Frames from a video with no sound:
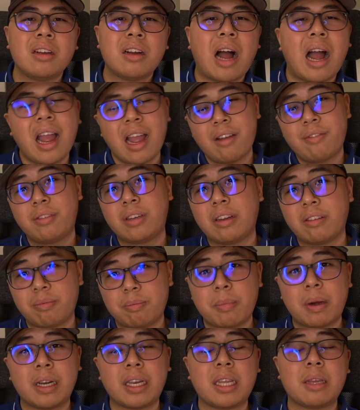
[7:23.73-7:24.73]
I have enough
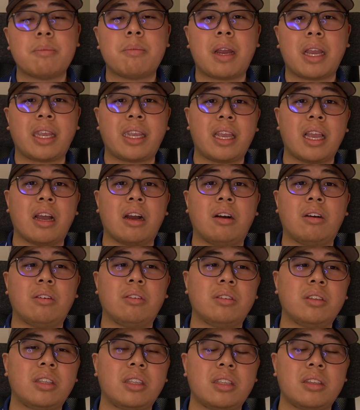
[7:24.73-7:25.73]
money in my
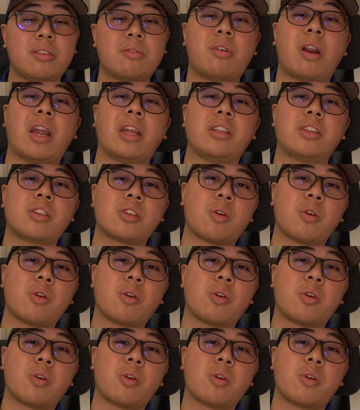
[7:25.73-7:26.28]
account, right?